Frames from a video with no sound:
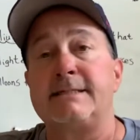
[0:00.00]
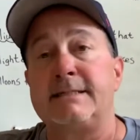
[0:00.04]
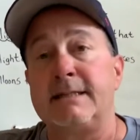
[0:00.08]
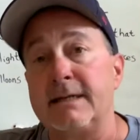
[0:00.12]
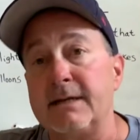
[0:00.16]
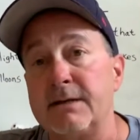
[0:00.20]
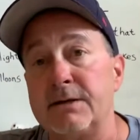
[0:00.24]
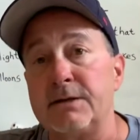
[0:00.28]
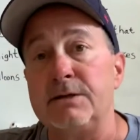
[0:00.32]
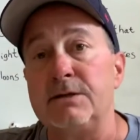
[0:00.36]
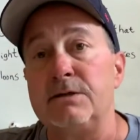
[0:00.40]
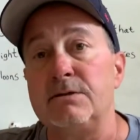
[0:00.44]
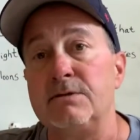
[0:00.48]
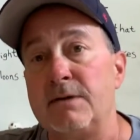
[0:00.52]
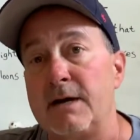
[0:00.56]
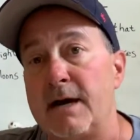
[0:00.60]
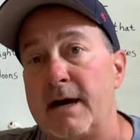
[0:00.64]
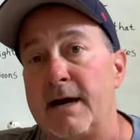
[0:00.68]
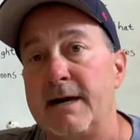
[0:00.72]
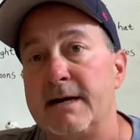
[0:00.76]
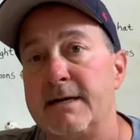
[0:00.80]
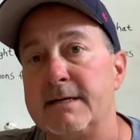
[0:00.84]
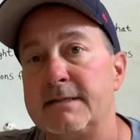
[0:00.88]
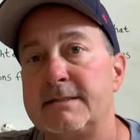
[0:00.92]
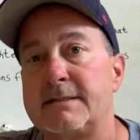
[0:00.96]
tell you
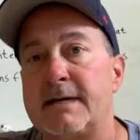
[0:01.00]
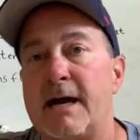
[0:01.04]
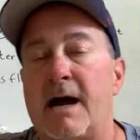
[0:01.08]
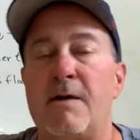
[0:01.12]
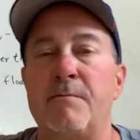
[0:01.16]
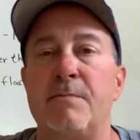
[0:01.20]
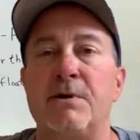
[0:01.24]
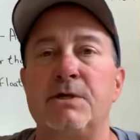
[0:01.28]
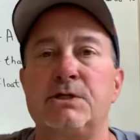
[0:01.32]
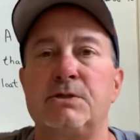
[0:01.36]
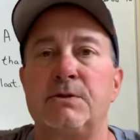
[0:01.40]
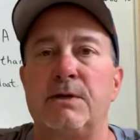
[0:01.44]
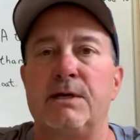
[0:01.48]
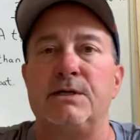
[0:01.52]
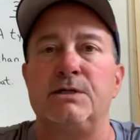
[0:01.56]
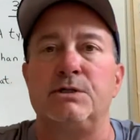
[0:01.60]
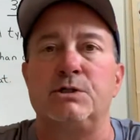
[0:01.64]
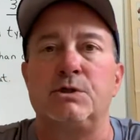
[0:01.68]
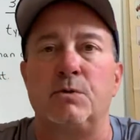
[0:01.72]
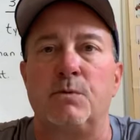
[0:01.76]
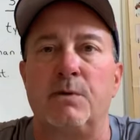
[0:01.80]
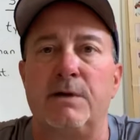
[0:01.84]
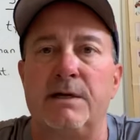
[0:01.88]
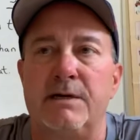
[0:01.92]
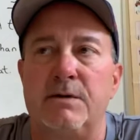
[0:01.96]
guys how much I
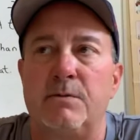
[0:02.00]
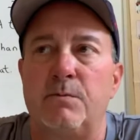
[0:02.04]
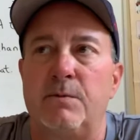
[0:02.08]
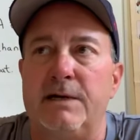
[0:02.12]
enjoyed